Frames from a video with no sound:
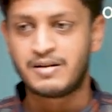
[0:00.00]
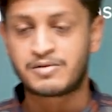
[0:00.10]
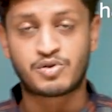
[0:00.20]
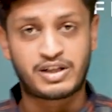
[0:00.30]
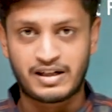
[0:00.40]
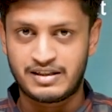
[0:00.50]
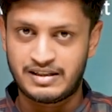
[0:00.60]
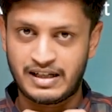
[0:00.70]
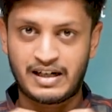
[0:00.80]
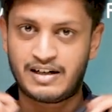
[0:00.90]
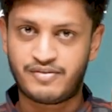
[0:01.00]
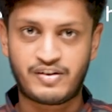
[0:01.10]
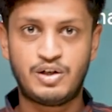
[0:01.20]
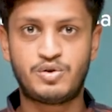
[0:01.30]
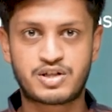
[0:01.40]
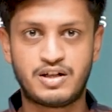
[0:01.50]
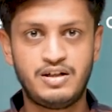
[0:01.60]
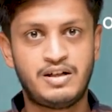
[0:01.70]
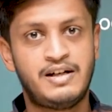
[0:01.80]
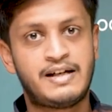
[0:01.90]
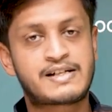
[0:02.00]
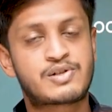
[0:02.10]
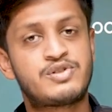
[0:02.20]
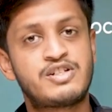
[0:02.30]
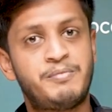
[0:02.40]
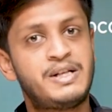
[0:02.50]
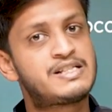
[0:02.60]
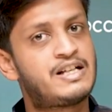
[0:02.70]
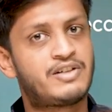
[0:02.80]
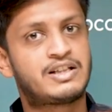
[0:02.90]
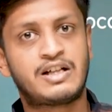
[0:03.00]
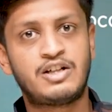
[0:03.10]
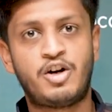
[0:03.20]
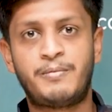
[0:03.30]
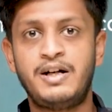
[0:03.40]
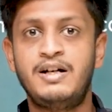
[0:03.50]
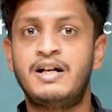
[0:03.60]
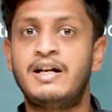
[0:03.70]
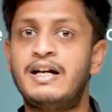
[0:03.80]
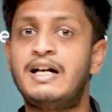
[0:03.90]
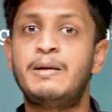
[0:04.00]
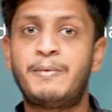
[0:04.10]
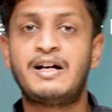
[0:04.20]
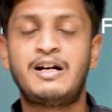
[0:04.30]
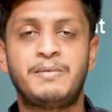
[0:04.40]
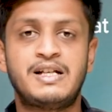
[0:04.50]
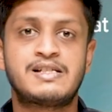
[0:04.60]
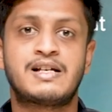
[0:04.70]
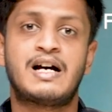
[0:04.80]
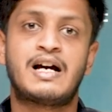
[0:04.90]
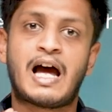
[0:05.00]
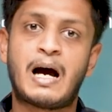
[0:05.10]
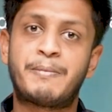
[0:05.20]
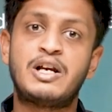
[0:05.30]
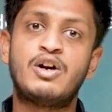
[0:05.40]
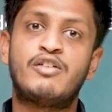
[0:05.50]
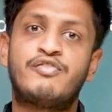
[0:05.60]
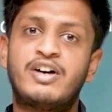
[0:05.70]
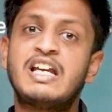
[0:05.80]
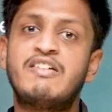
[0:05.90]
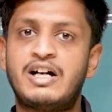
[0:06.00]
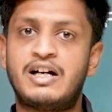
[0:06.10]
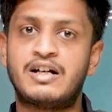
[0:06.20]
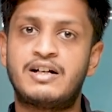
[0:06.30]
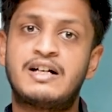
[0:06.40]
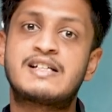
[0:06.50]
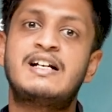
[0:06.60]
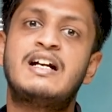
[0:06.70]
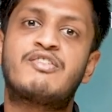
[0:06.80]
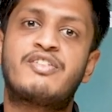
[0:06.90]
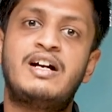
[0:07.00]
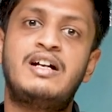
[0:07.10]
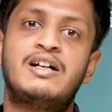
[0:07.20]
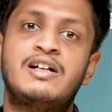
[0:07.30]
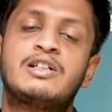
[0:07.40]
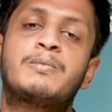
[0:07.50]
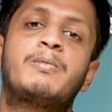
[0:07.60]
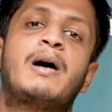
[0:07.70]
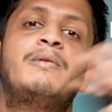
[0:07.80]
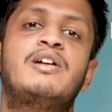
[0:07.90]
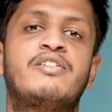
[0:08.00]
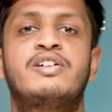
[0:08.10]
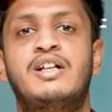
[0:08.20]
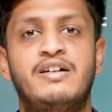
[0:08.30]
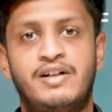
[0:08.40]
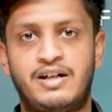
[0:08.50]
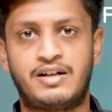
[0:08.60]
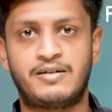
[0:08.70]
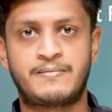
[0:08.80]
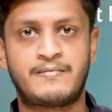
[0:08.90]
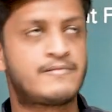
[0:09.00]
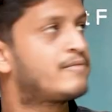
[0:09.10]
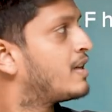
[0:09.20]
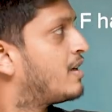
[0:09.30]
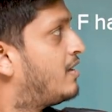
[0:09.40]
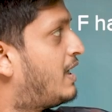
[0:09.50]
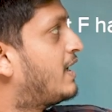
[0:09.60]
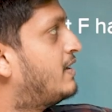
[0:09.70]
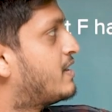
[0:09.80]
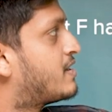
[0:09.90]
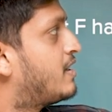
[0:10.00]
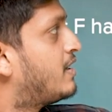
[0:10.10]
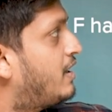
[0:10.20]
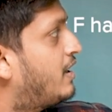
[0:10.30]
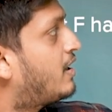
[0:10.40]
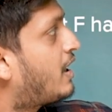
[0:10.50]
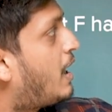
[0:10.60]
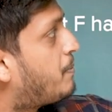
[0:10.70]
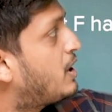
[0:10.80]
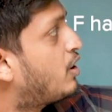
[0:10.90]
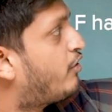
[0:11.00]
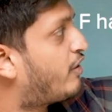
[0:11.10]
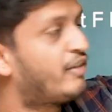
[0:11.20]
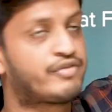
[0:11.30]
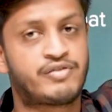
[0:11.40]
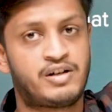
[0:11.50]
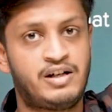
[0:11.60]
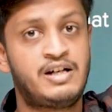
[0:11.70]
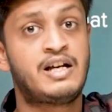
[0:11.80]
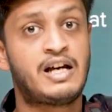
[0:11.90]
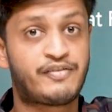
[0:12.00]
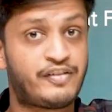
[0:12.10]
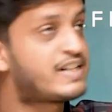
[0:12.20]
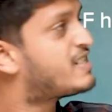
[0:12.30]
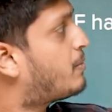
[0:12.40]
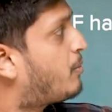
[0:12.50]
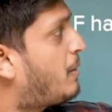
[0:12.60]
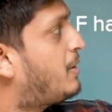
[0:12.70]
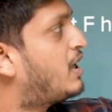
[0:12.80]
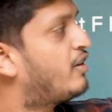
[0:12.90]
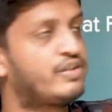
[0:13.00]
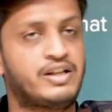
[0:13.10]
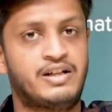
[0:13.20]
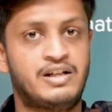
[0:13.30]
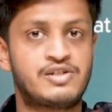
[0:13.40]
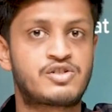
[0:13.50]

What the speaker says: So they are different notion. Exclusive means they have nothing in common. Independent means happening of one event doesn't affect the probability of other event. Like this. Here, happening of F affects the probability of E.